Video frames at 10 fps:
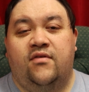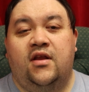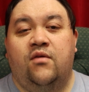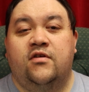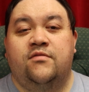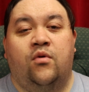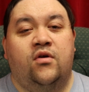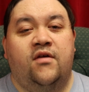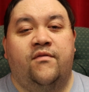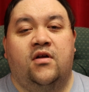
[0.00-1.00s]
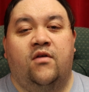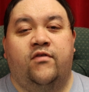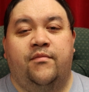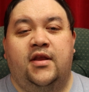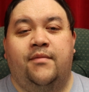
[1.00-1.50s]
and it was more difficult
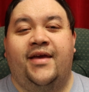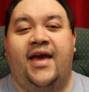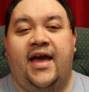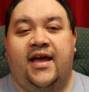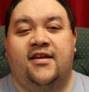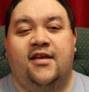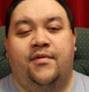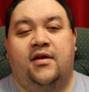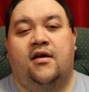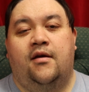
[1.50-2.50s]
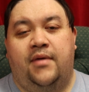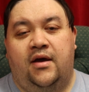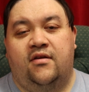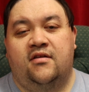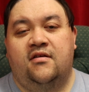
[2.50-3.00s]
for me to be academic
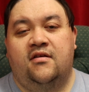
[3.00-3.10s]
about it.